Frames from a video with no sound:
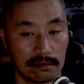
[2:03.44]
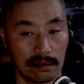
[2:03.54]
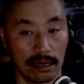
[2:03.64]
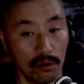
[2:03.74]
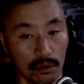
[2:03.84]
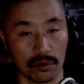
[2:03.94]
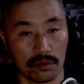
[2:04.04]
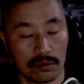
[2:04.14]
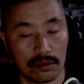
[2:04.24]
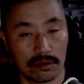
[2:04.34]
at all?
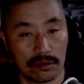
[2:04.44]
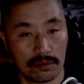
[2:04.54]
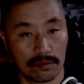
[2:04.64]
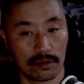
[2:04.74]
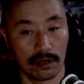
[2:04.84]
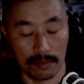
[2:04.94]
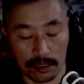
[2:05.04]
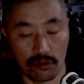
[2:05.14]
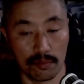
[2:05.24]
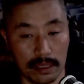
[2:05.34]
I mean,
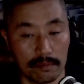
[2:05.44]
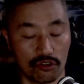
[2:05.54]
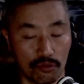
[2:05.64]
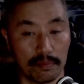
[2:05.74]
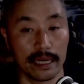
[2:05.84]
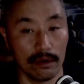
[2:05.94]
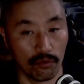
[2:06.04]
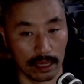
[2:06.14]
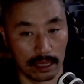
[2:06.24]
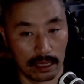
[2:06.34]
to, be, to begin
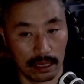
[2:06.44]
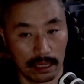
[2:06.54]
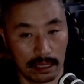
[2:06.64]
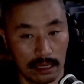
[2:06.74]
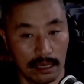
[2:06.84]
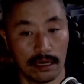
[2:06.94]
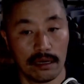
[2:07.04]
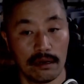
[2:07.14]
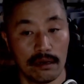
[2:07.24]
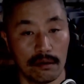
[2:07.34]
with,
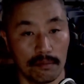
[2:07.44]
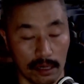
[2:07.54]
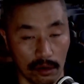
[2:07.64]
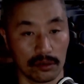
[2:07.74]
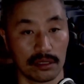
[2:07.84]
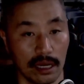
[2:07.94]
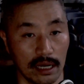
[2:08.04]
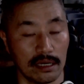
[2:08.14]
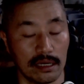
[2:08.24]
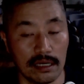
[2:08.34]
because
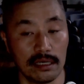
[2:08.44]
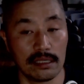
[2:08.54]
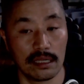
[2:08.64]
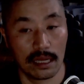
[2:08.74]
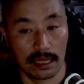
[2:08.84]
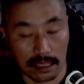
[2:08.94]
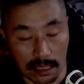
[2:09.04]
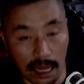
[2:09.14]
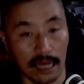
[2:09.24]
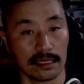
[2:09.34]
there is
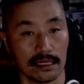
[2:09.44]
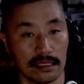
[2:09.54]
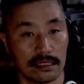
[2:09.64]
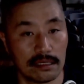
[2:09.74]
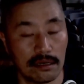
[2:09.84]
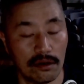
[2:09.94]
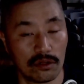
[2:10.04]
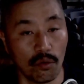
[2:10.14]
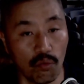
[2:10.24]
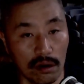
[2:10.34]
darkness.
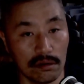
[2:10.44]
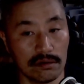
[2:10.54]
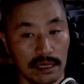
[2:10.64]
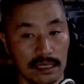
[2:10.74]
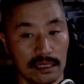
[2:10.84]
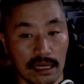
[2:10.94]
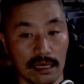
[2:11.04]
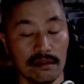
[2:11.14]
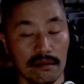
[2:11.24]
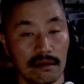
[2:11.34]
The world is
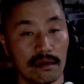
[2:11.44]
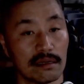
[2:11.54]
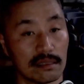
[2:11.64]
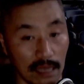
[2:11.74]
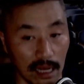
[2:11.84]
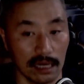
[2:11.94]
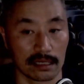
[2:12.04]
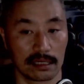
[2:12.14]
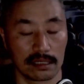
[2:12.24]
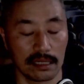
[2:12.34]
in
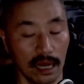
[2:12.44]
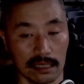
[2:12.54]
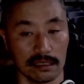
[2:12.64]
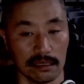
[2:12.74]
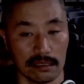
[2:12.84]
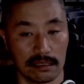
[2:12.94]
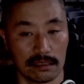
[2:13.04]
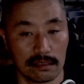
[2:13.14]
dark, darkness.